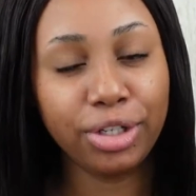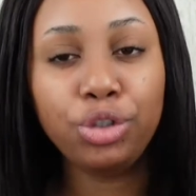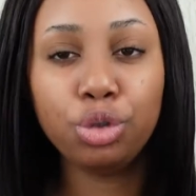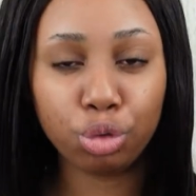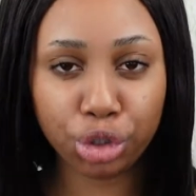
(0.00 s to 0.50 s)

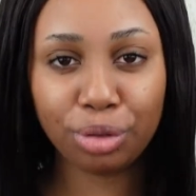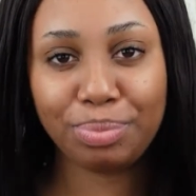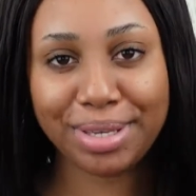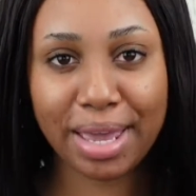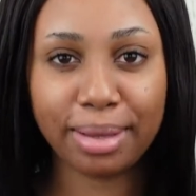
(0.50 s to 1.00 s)
you should
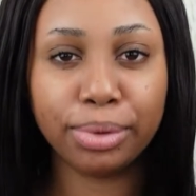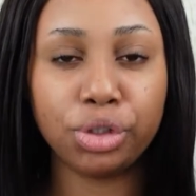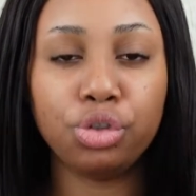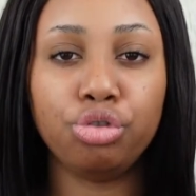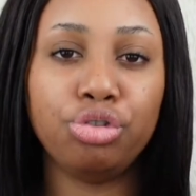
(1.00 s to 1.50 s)
be able
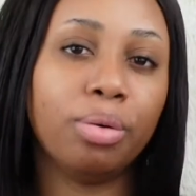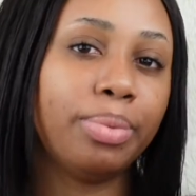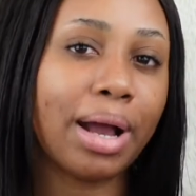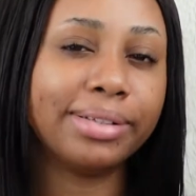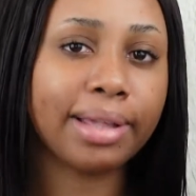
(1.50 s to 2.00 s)
to do your
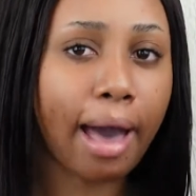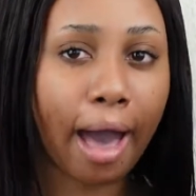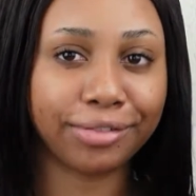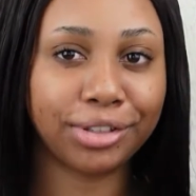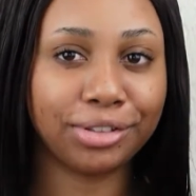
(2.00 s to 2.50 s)
brows
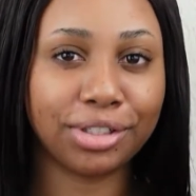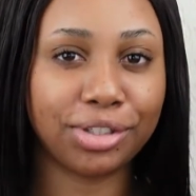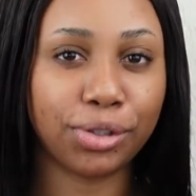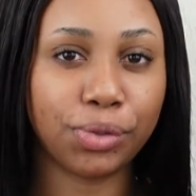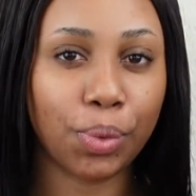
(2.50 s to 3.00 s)
after this
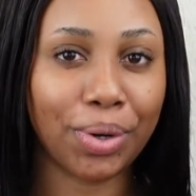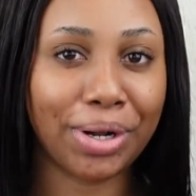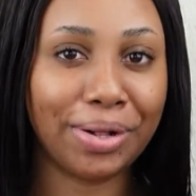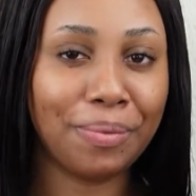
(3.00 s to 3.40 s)
tutorial.